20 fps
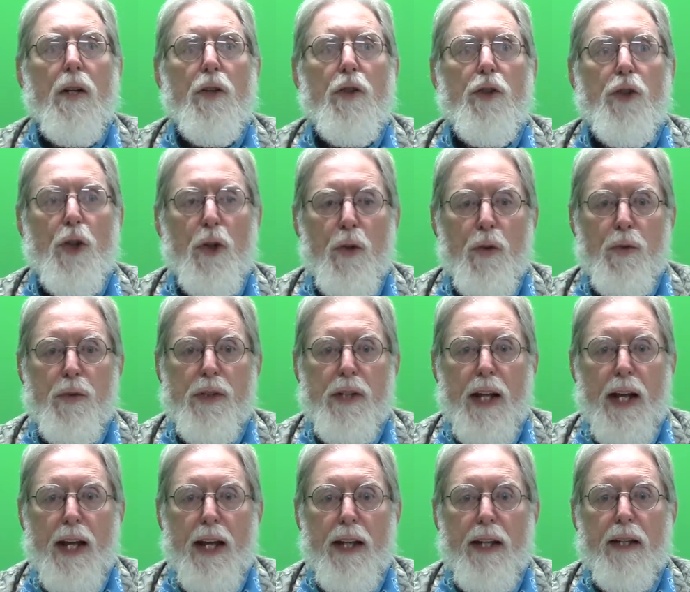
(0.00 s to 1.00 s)

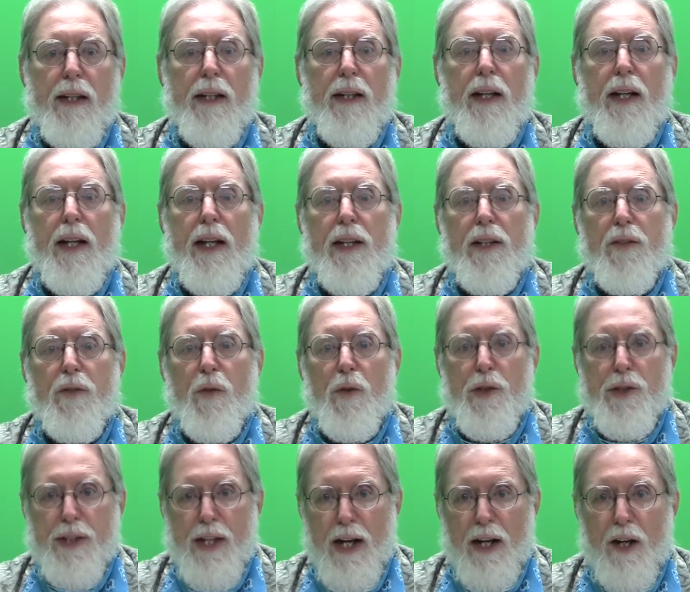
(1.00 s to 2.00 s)
Tuesday is for
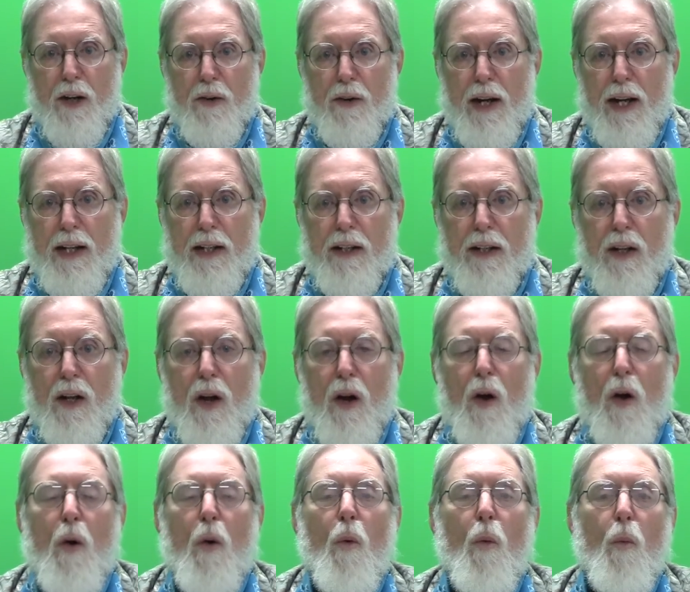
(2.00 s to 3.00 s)
second grade.
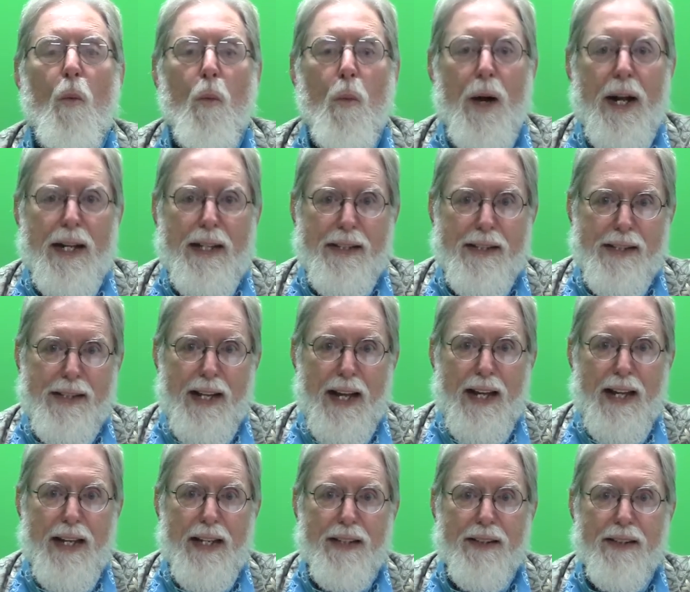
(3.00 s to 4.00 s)

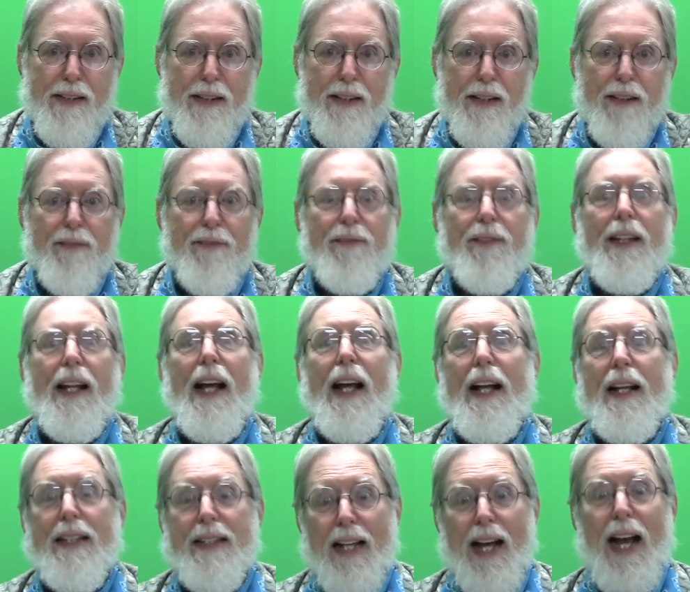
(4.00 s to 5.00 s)
Wednesday is,
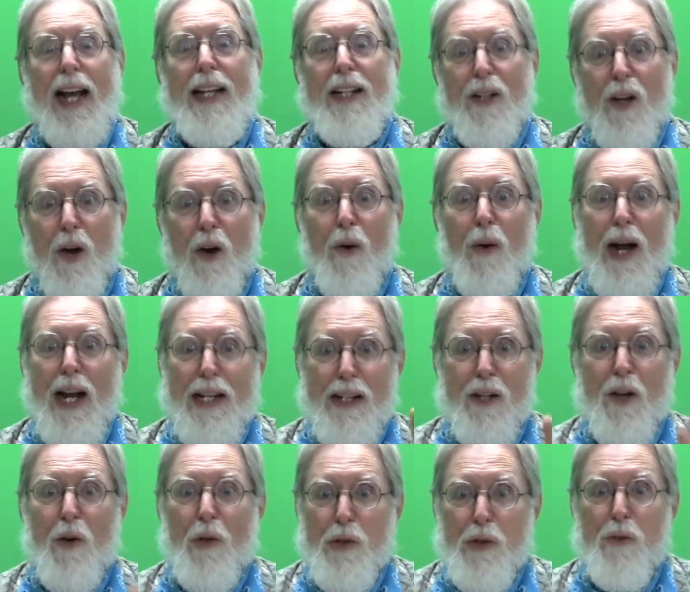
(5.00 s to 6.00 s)
yes, I know,
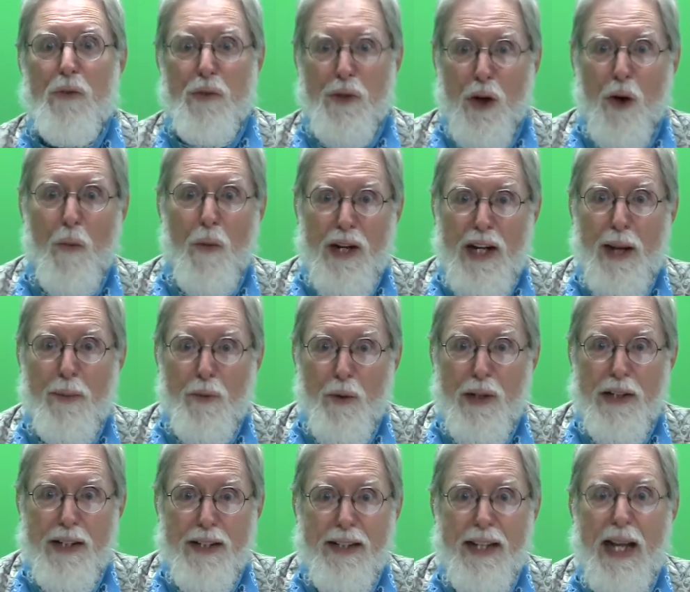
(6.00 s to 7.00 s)
you know what I'm
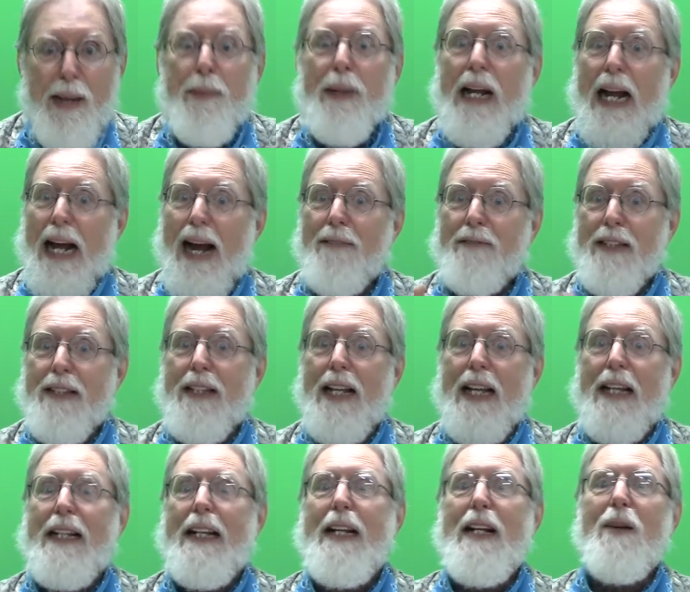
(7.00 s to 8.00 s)
going to say, but I have to
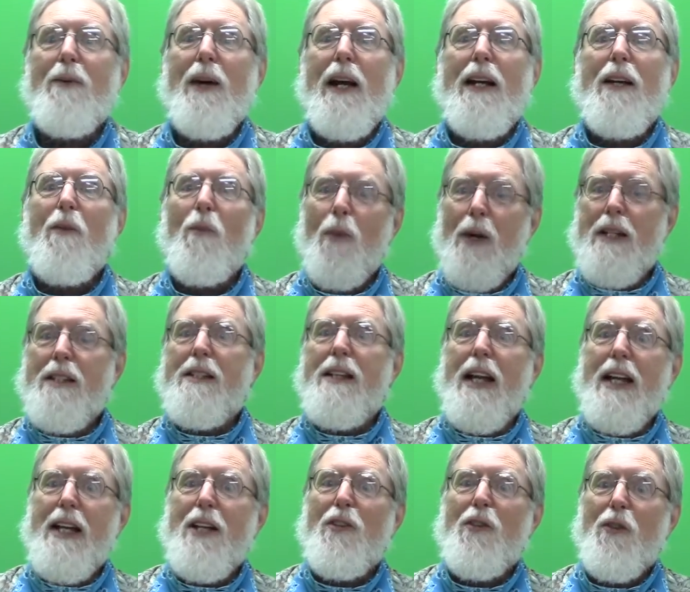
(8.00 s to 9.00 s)
say it anyway.
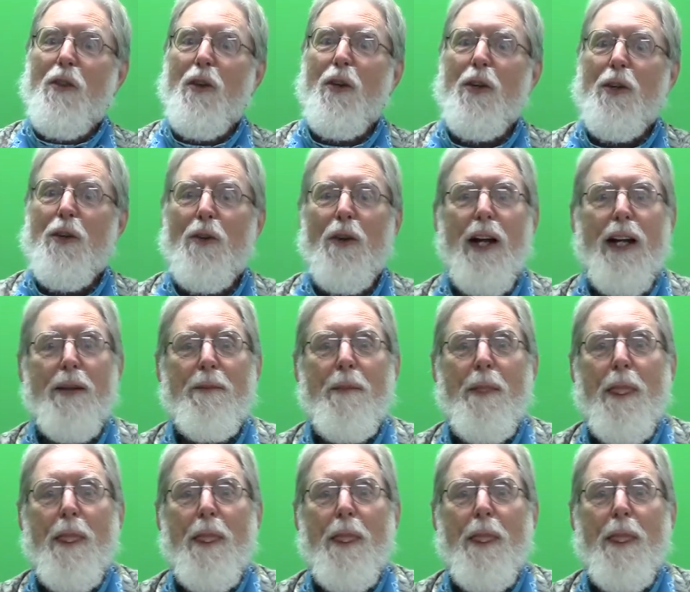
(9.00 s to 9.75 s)
Wednesday is third grade.